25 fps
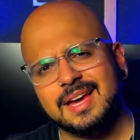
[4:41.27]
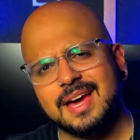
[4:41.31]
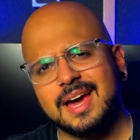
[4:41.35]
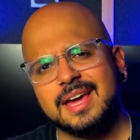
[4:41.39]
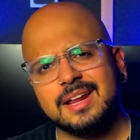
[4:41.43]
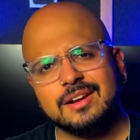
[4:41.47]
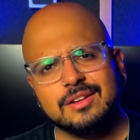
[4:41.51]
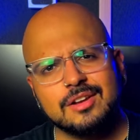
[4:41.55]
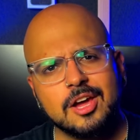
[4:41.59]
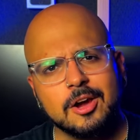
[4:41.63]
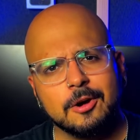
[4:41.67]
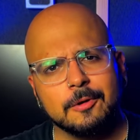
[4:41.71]

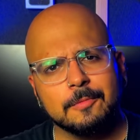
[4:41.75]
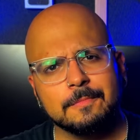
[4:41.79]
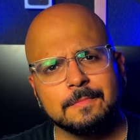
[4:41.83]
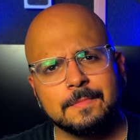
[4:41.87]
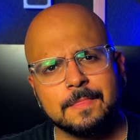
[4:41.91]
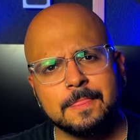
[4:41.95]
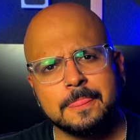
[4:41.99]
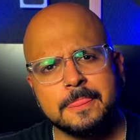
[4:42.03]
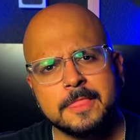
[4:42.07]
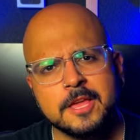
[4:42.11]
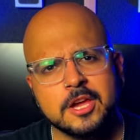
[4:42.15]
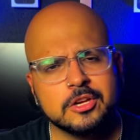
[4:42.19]
I don't know.
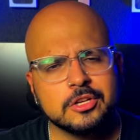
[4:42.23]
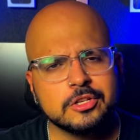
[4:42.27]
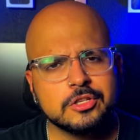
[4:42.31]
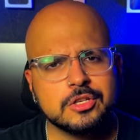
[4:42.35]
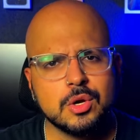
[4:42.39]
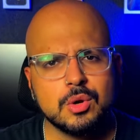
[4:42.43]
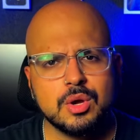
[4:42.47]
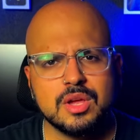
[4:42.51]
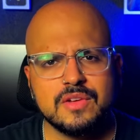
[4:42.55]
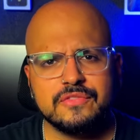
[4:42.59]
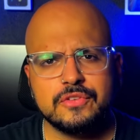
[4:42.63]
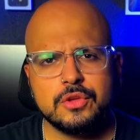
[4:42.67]

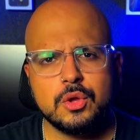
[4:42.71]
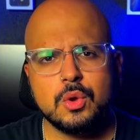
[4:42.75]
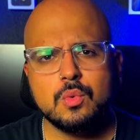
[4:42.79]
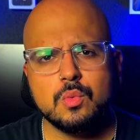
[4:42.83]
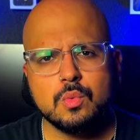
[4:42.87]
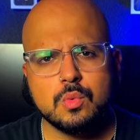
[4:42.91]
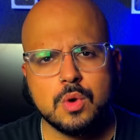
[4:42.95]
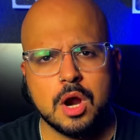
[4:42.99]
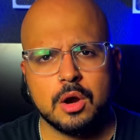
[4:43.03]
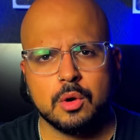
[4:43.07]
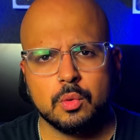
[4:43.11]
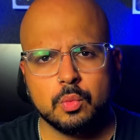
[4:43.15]
So if
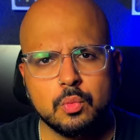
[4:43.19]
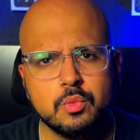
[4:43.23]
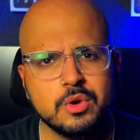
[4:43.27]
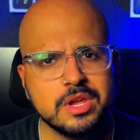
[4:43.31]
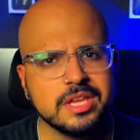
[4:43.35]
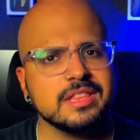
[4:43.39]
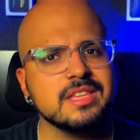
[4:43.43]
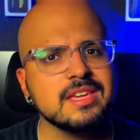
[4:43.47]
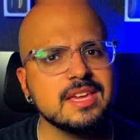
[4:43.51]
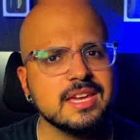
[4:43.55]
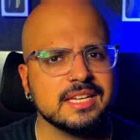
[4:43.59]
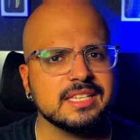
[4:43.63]
you are
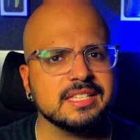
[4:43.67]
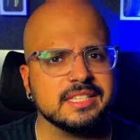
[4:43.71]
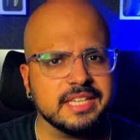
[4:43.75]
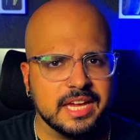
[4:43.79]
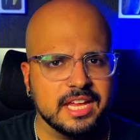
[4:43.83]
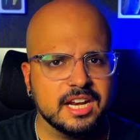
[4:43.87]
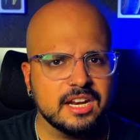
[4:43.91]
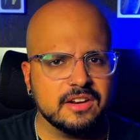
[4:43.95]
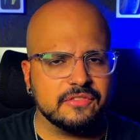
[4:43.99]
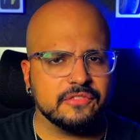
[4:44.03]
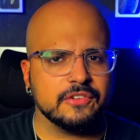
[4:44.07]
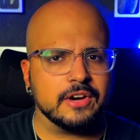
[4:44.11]
really
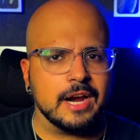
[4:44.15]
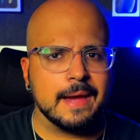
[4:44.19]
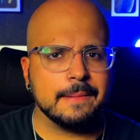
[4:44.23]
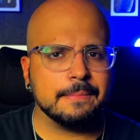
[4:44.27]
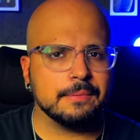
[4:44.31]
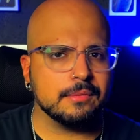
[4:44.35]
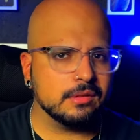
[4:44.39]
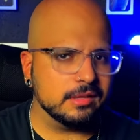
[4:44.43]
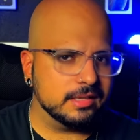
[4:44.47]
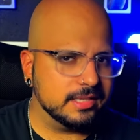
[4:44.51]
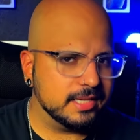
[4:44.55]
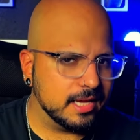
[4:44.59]
excited for
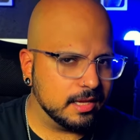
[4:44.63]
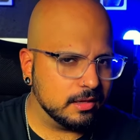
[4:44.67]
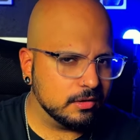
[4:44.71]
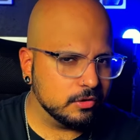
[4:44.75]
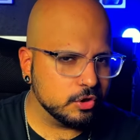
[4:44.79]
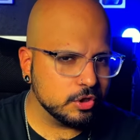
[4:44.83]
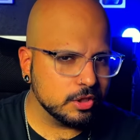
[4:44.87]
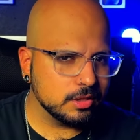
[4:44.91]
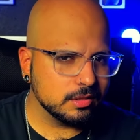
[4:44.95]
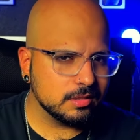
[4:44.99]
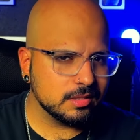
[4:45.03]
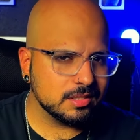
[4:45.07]
Apple
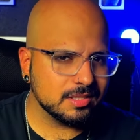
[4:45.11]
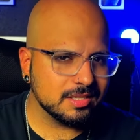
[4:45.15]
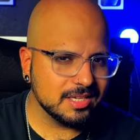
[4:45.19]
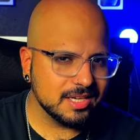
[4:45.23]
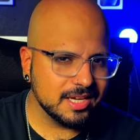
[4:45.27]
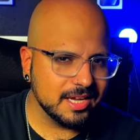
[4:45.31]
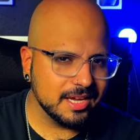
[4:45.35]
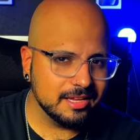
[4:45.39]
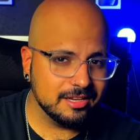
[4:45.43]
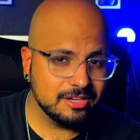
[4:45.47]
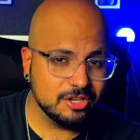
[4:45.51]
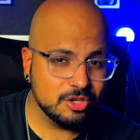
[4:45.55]
Intelligence
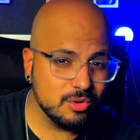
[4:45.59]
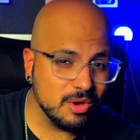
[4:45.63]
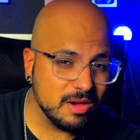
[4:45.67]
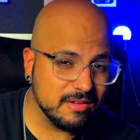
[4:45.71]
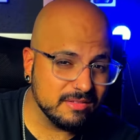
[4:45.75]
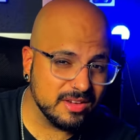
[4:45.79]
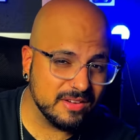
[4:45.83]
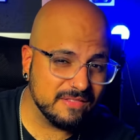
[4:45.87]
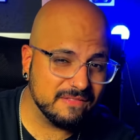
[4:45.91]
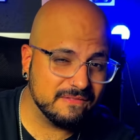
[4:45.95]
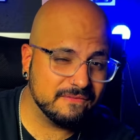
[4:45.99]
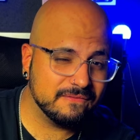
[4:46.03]
and you
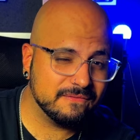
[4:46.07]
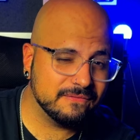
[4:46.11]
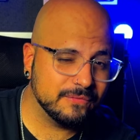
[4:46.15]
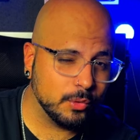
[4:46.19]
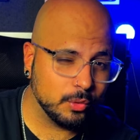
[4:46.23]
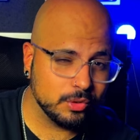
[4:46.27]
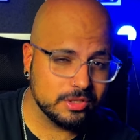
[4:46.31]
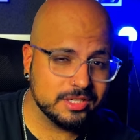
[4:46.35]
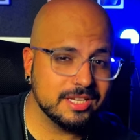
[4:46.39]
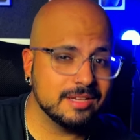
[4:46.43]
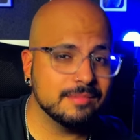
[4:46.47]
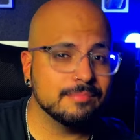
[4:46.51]
have a
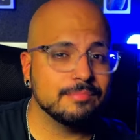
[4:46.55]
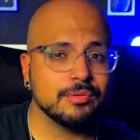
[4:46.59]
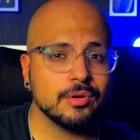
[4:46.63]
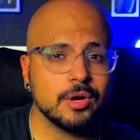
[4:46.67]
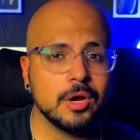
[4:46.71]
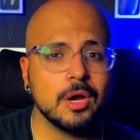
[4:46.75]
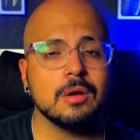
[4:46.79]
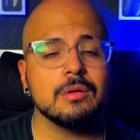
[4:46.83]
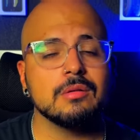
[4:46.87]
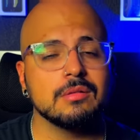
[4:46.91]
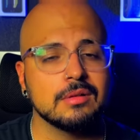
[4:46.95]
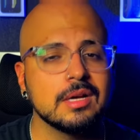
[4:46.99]
fourteen
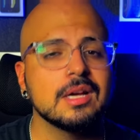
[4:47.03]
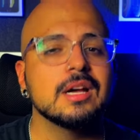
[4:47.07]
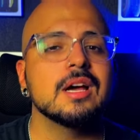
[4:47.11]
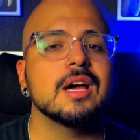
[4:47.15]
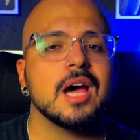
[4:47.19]
Pro,